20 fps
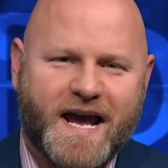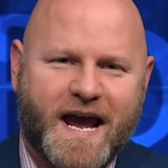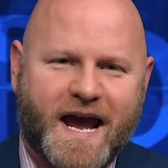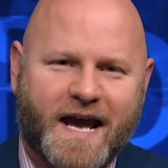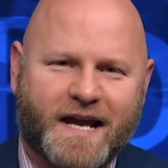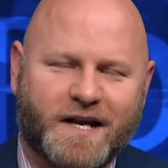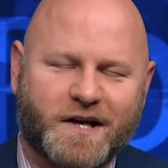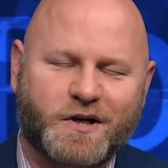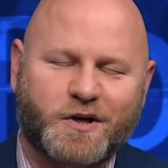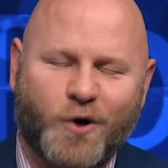
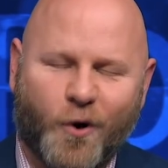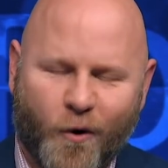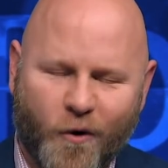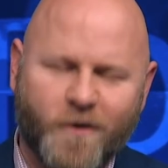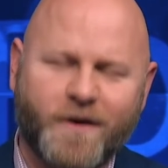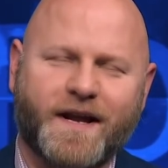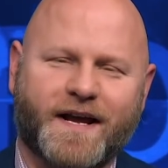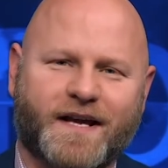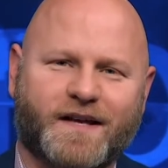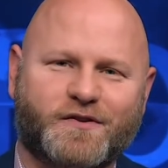And
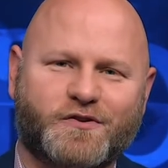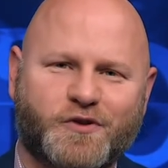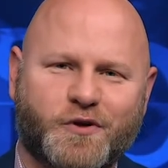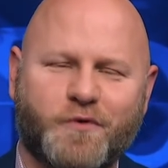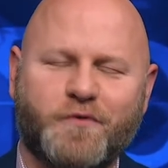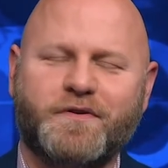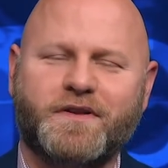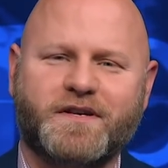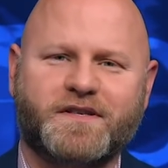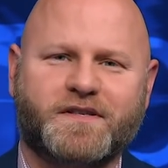according
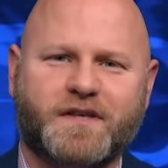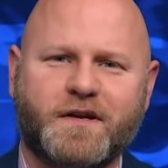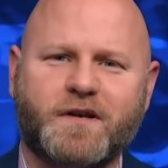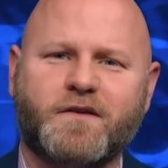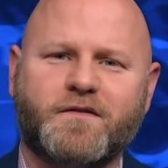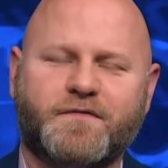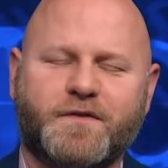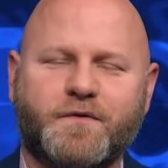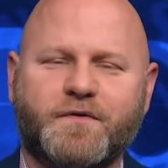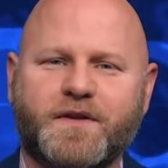to this
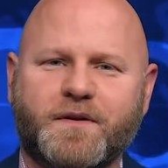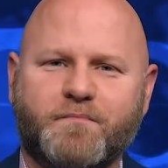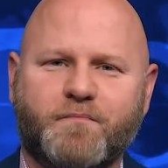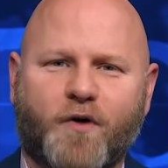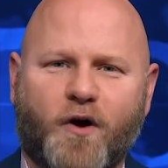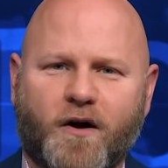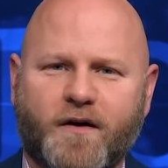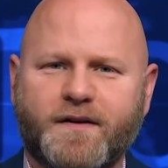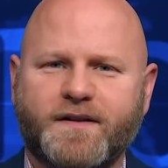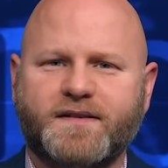interview that
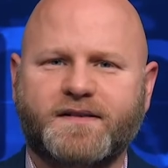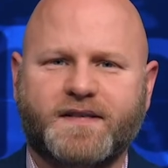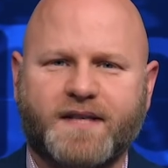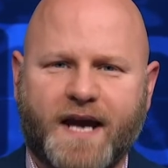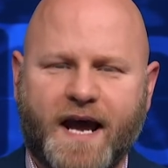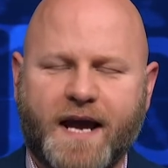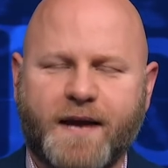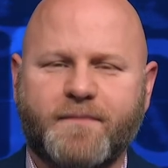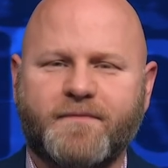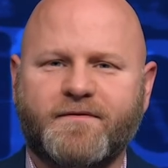Parnas
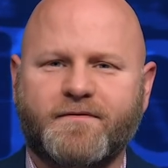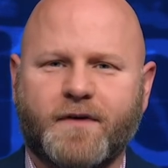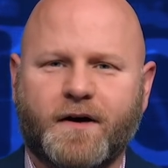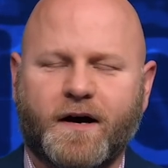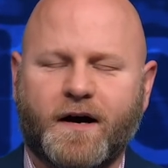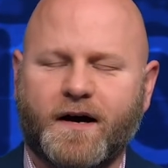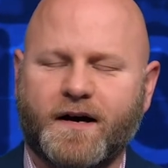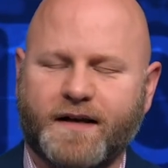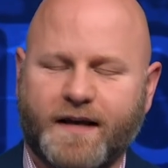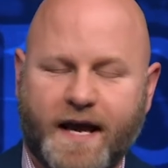gave,
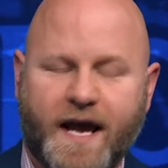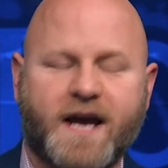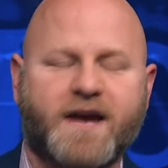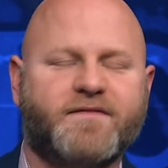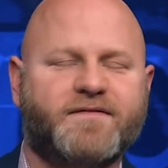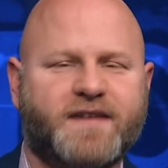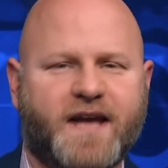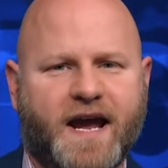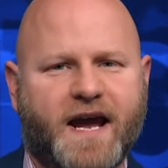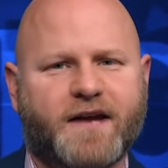uh,
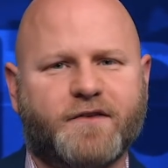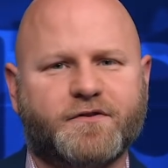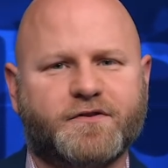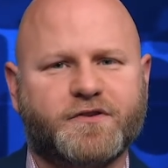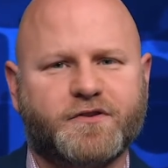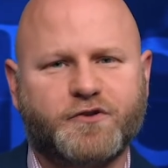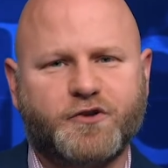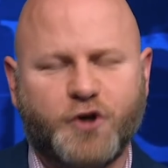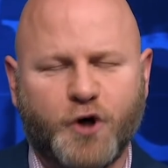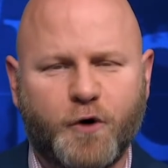gave to
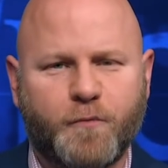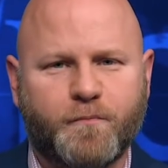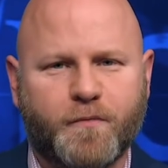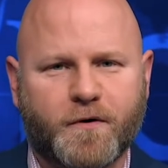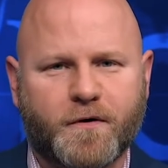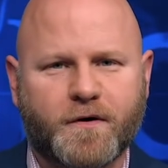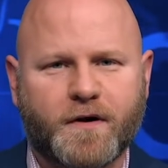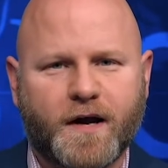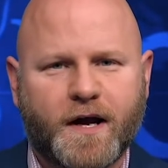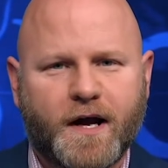Anderson
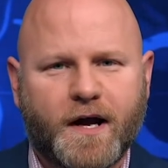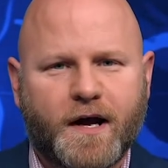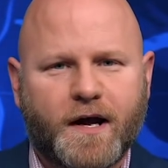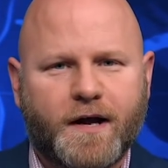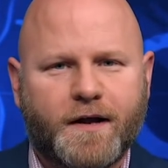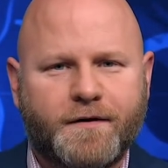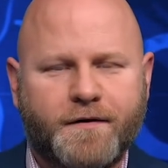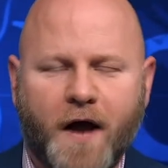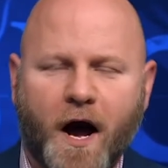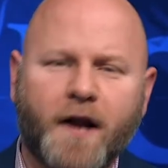Cooper,
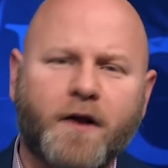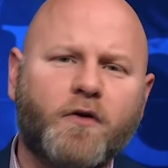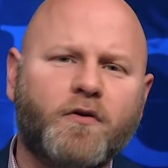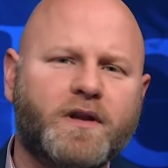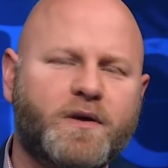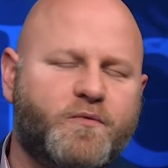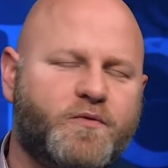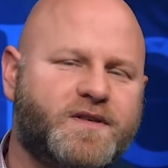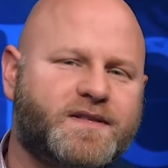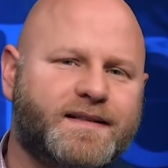not
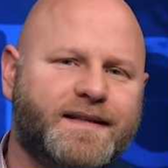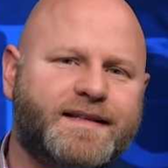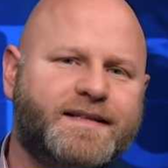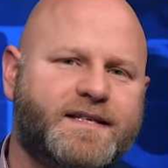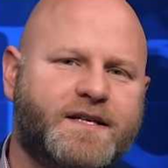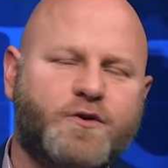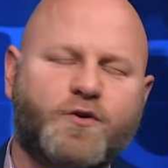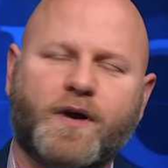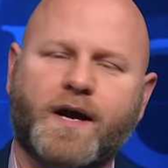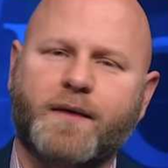only was
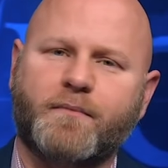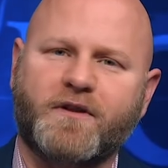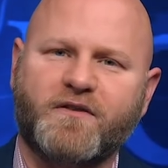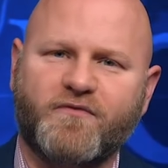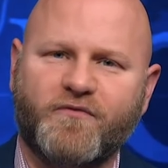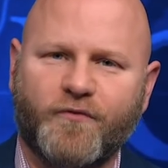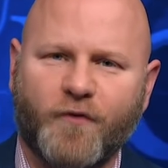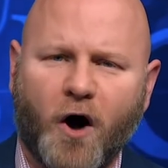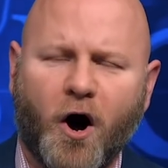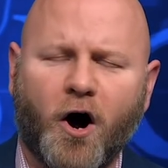Lindsey Graham
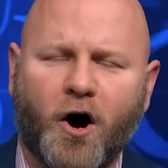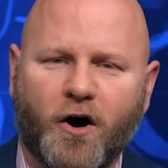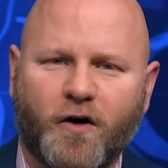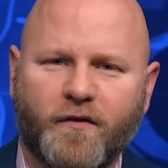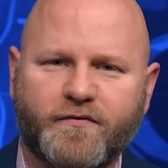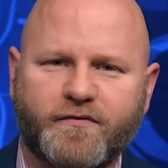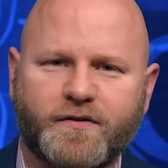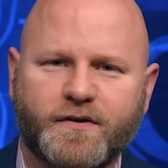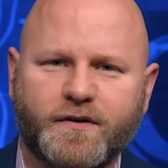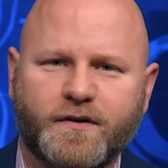
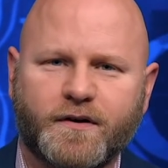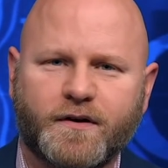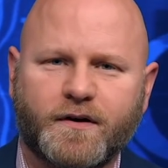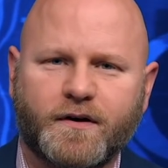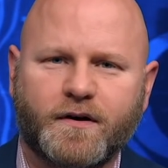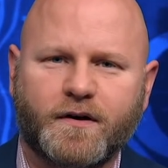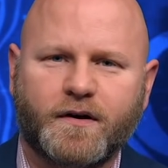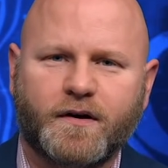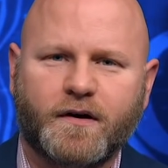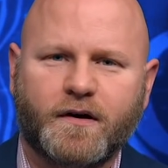involved,
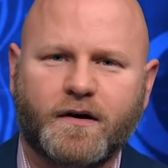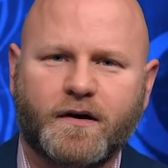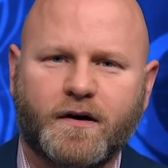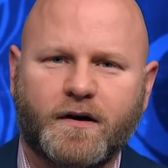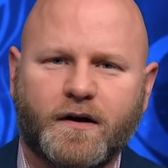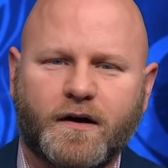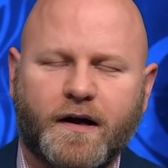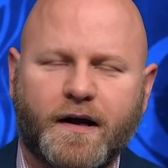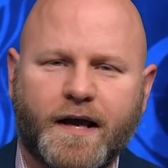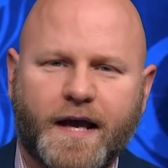
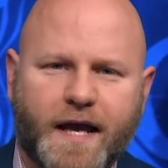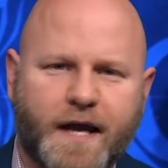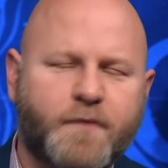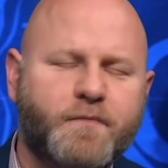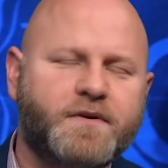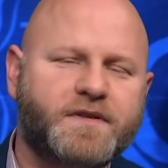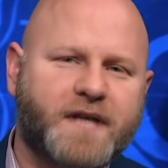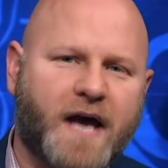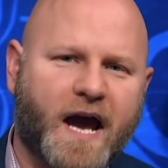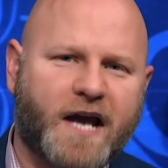he
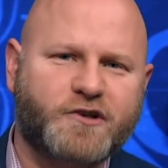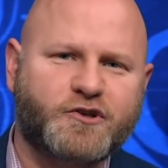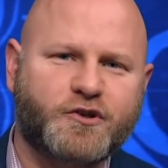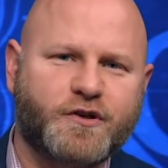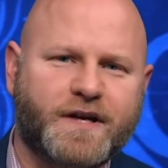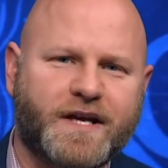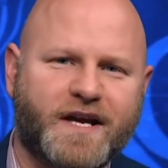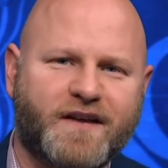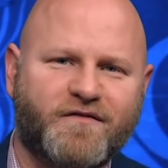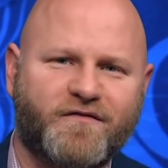was
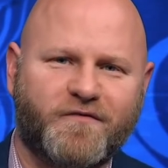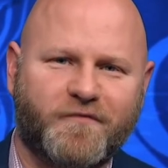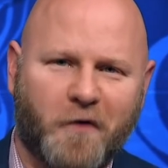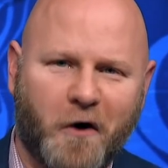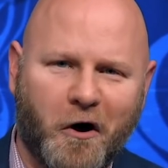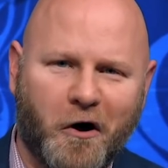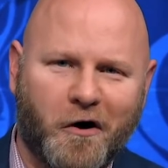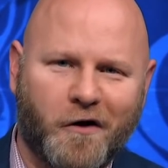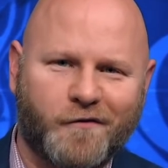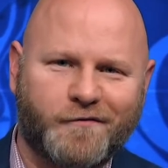actually
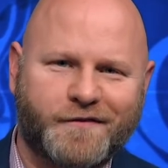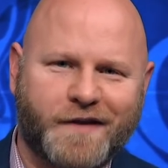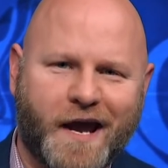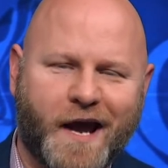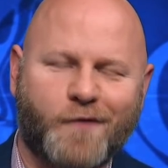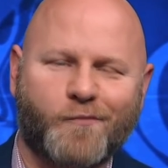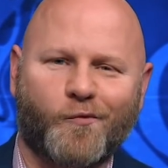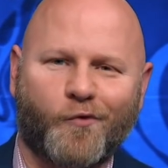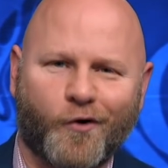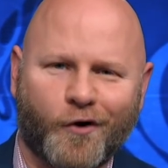involved
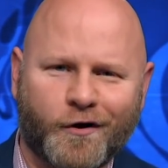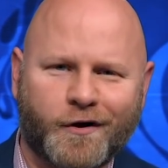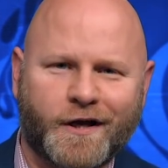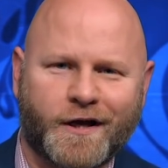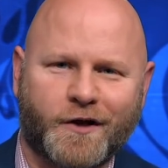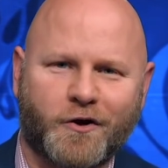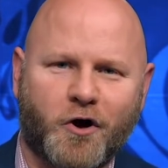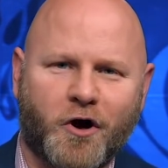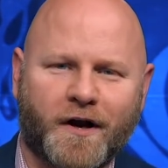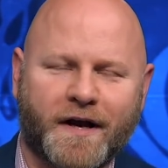and
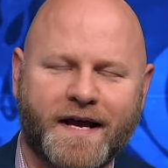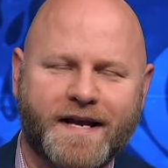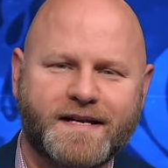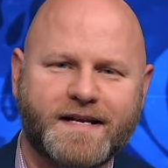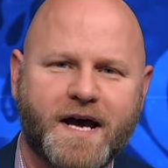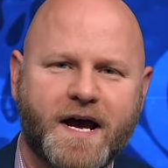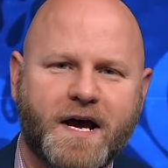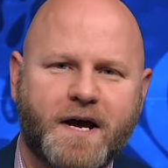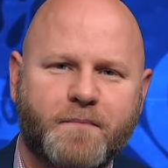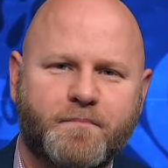working on it
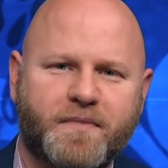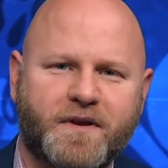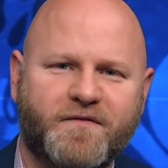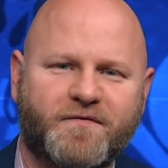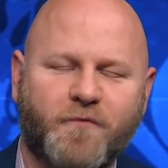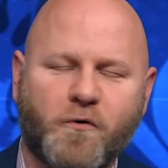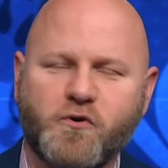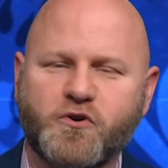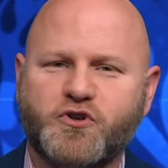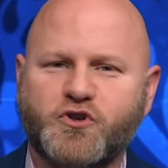
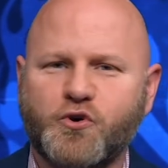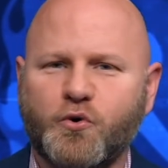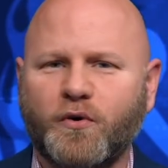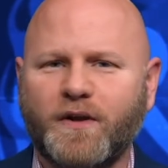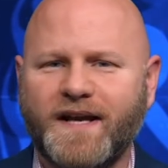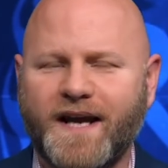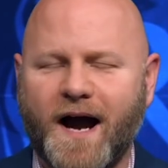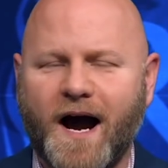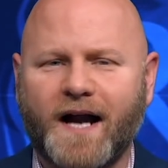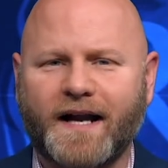before
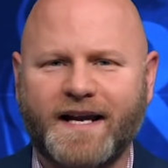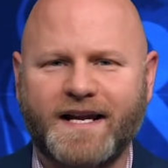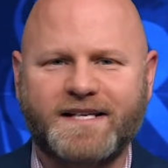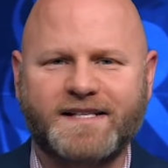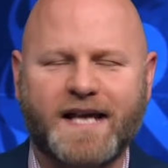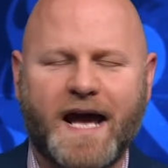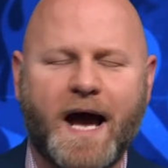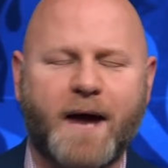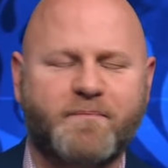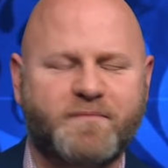Giuliani
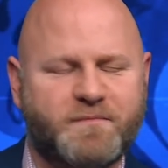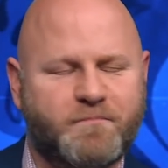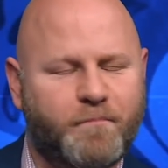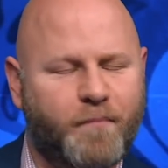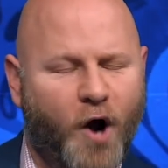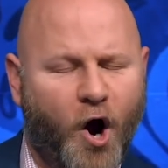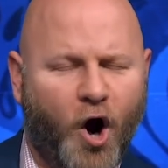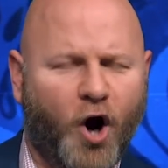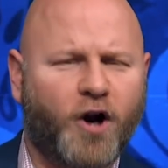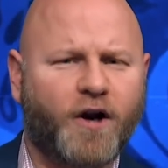tapped
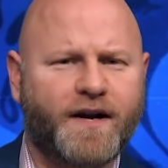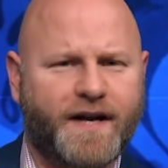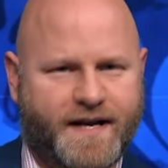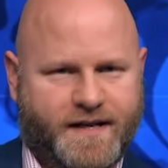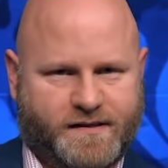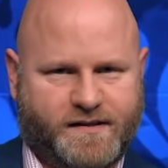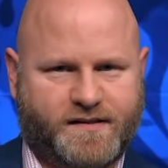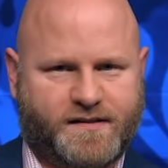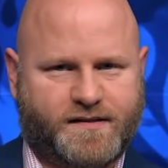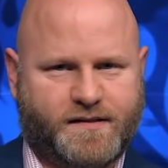
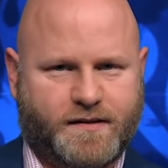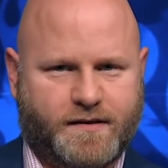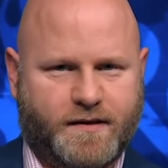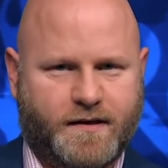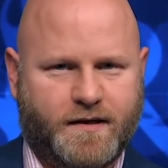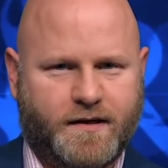Parnas